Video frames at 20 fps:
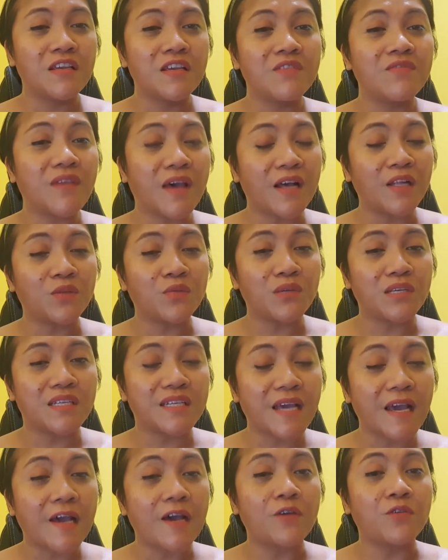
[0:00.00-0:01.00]

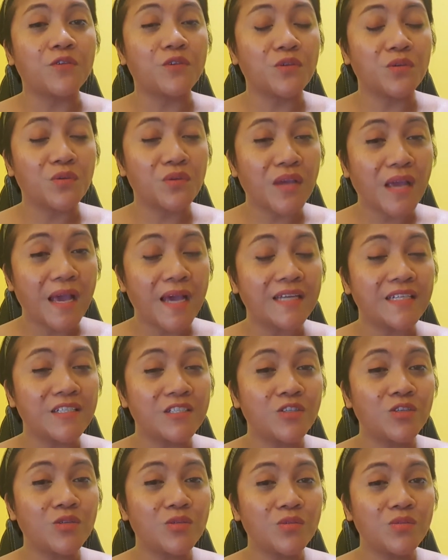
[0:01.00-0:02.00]
evaluate how your
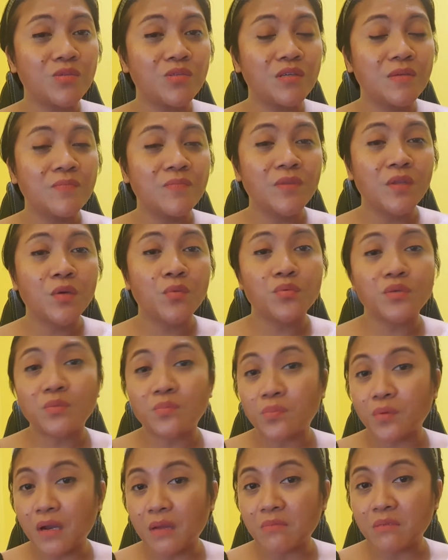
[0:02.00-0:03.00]
attitude
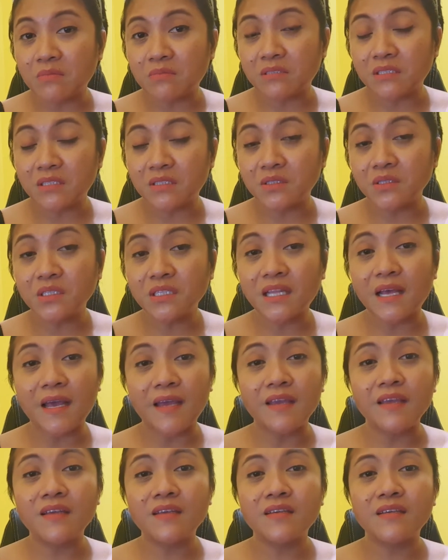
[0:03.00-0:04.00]
would probably look
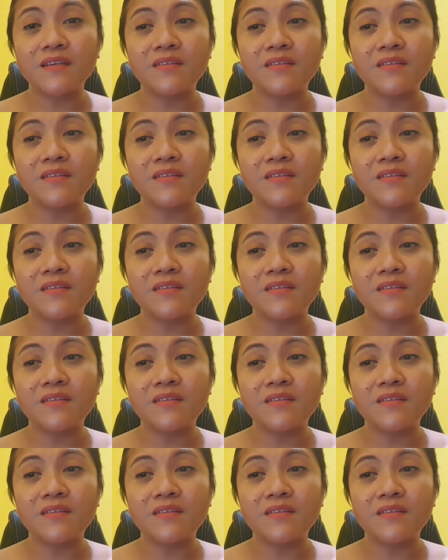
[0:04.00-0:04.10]
like,